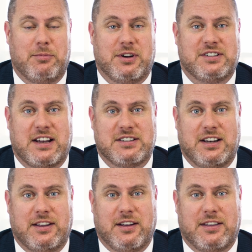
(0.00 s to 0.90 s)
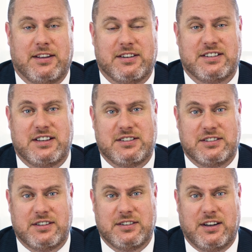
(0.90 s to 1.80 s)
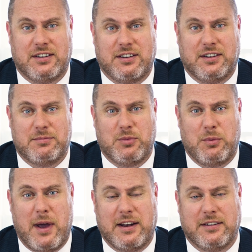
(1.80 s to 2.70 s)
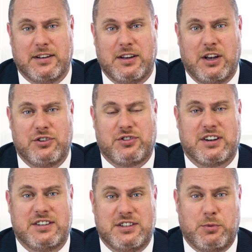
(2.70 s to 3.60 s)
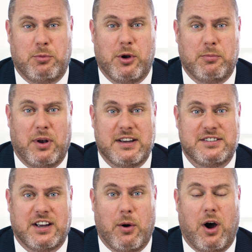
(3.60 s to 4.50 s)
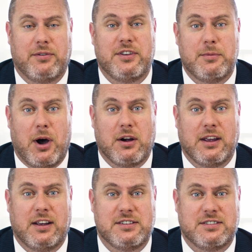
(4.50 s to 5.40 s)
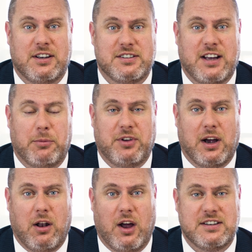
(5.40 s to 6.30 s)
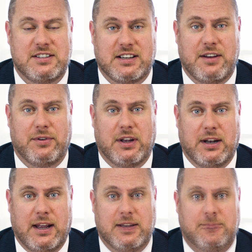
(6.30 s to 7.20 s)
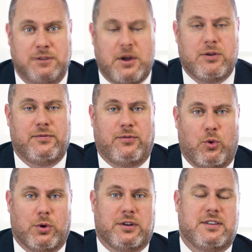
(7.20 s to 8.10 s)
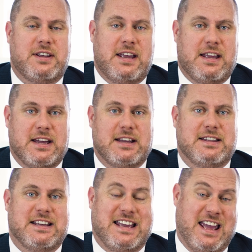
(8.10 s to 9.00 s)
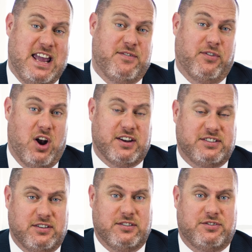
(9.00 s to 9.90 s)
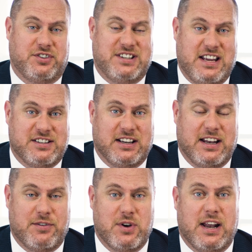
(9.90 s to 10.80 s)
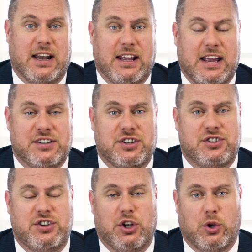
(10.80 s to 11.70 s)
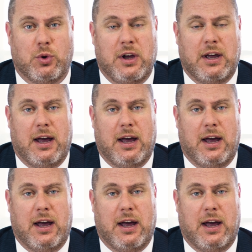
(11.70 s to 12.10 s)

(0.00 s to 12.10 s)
But essentially, I think the decisions and we made and the strategies we put in place to go after the market has helped our clients significantly. Going forward, the key for us strategically really is to